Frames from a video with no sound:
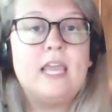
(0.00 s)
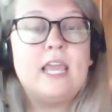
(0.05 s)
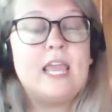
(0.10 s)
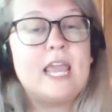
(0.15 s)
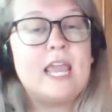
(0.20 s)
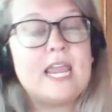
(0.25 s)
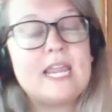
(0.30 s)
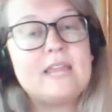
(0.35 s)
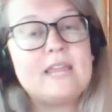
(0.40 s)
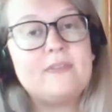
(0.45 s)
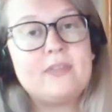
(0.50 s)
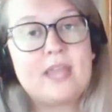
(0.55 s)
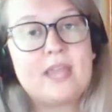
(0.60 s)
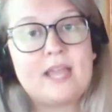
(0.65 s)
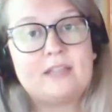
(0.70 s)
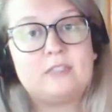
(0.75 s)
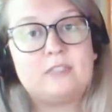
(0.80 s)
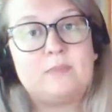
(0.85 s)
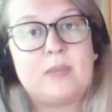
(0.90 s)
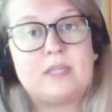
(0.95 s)
and the
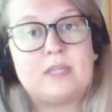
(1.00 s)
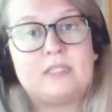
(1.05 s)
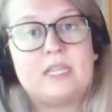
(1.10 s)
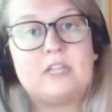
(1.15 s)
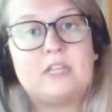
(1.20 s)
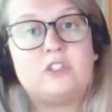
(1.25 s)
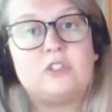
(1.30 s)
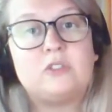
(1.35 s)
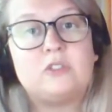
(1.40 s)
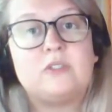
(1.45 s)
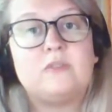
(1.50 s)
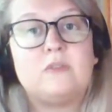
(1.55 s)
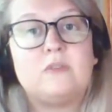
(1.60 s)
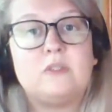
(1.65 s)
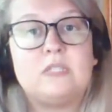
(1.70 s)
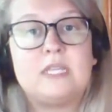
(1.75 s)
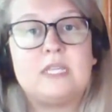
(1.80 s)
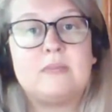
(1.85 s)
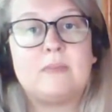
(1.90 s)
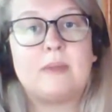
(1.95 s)
expectations of the
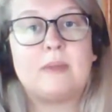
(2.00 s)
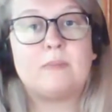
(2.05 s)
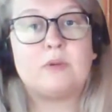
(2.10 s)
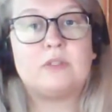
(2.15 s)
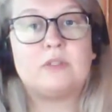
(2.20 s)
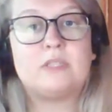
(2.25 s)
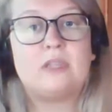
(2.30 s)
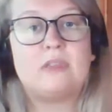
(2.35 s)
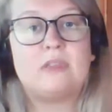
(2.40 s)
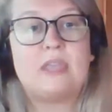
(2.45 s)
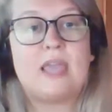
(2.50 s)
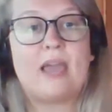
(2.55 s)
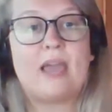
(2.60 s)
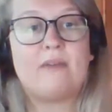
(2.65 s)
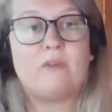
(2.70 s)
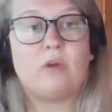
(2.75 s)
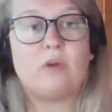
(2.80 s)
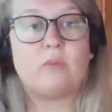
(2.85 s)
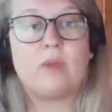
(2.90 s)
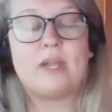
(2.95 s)
team members that they have
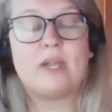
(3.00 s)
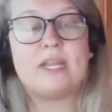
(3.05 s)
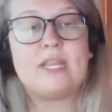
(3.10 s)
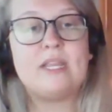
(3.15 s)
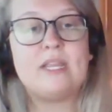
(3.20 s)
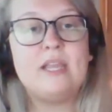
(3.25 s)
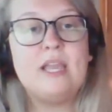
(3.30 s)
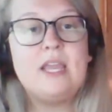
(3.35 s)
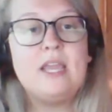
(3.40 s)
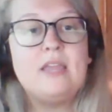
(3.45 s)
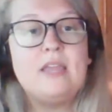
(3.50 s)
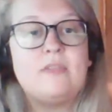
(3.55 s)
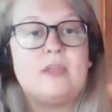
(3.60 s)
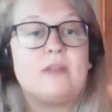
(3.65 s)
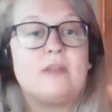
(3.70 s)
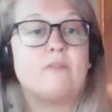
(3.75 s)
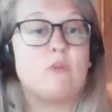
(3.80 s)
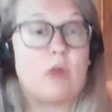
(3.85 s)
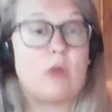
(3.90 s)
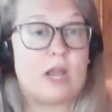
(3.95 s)
already that have
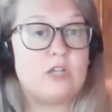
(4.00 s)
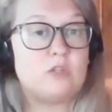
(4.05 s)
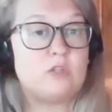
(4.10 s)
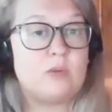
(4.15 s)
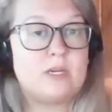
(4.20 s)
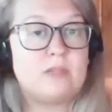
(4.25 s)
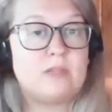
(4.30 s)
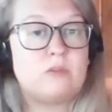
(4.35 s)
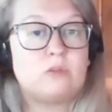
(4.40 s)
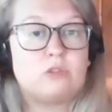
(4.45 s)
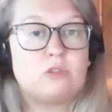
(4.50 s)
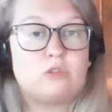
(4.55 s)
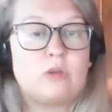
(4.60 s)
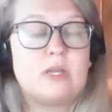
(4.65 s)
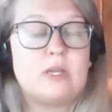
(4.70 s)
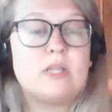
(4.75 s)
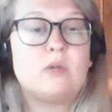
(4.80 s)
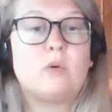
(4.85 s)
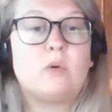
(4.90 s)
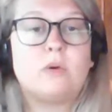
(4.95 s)
graduated those training
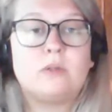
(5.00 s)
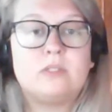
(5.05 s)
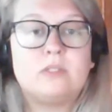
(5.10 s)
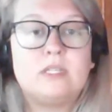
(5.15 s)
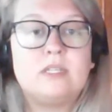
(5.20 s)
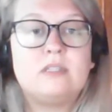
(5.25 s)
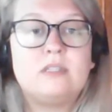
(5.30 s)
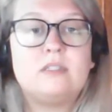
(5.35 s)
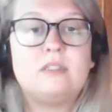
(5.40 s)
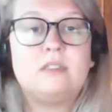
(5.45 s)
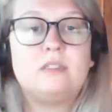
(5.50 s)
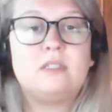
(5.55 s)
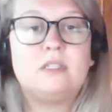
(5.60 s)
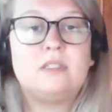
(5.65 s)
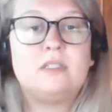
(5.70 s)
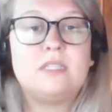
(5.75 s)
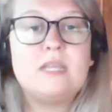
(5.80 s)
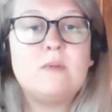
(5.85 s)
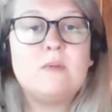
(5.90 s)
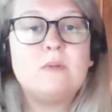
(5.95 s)
courses to see
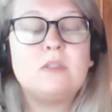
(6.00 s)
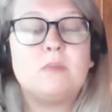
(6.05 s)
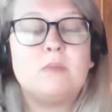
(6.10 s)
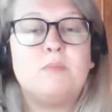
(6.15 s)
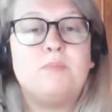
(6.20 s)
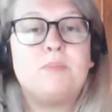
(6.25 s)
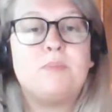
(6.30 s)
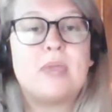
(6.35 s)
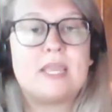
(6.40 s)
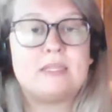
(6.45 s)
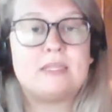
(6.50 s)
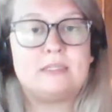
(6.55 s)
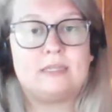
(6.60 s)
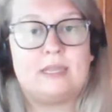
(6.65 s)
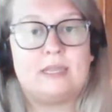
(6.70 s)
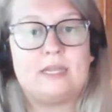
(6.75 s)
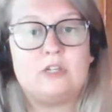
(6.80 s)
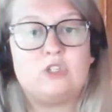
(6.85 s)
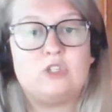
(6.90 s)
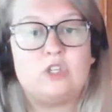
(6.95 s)
what the
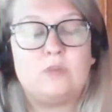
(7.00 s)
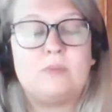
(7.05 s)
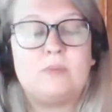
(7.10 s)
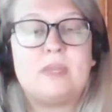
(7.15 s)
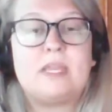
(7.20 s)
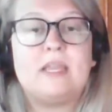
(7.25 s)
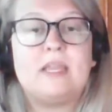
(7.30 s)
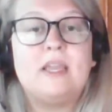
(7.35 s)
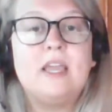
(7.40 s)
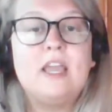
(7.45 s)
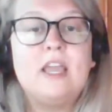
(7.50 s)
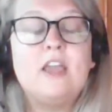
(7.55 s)
baseline should be